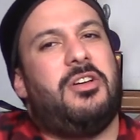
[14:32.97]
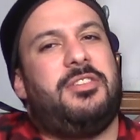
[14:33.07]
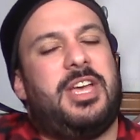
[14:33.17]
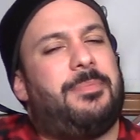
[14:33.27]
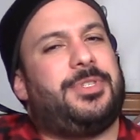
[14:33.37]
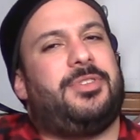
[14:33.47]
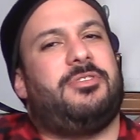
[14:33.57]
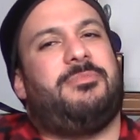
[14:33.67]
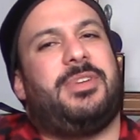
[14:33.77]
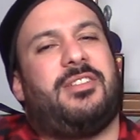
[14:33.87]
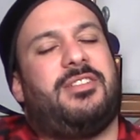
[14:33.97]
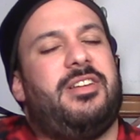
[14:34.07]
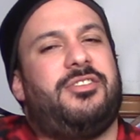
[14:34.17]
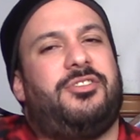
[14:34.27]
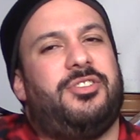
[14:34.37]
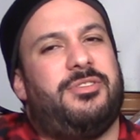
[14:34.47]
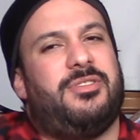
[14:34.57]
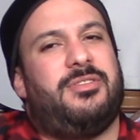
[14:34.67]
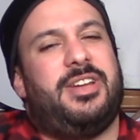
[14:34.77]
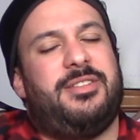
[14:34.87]
the episodes of American
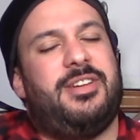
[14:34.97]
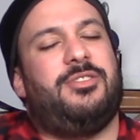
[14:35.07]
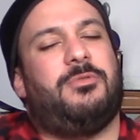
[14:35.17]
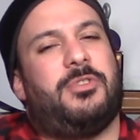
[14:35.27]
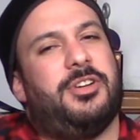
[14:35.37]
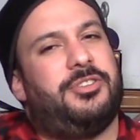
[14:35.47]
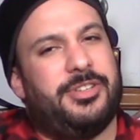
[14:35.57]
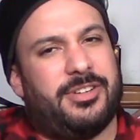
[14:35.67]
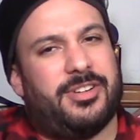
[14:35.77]
Ninja Warrior Jr.